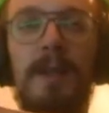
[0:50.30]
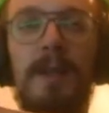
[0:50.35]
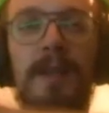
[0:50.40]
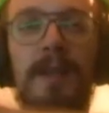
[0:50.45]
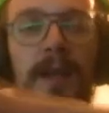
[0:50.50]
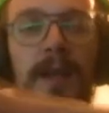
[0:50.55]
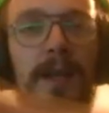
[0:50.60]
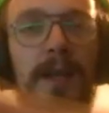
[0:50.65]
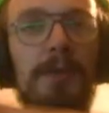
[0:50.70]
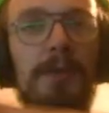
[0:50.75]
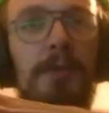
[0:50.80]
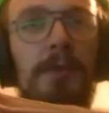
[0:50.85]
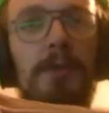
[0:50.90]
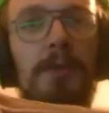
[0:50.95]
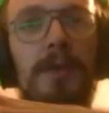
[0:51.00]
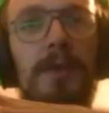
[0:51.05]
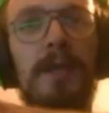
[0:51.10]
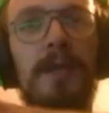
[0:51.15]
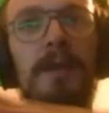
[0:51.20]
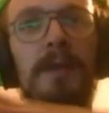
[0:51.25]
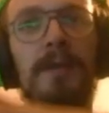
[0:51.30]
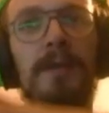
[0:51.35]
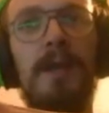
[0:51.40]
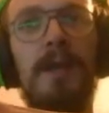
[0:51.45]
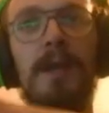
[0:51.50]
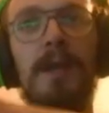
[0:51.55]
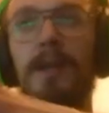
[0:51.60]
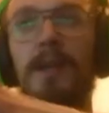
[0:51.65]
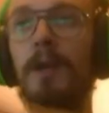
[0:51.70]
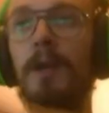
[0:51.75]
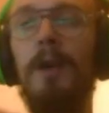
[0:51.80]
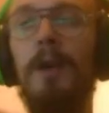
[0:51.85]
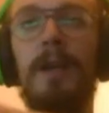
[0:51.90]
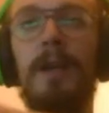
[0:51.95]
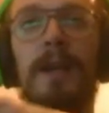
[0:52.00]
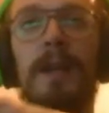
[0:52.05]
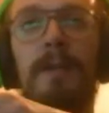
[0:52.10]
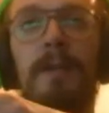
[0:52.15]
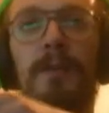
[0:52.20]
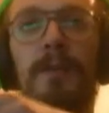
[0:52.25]
Electrocute Anivia in the early
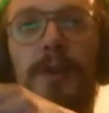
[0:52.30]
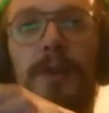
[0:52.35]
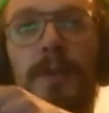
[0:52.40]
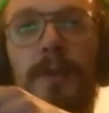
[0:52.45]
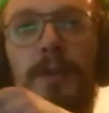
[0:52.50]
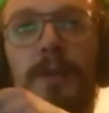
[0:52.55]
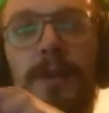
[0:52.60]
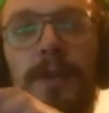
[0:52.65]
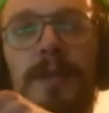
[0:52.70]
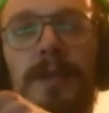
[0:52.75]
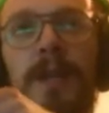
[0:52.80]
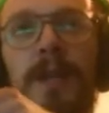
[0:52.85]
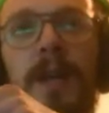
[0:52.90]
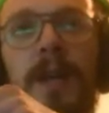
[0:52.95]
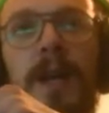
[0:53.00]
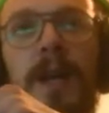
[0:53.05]
game for the burst,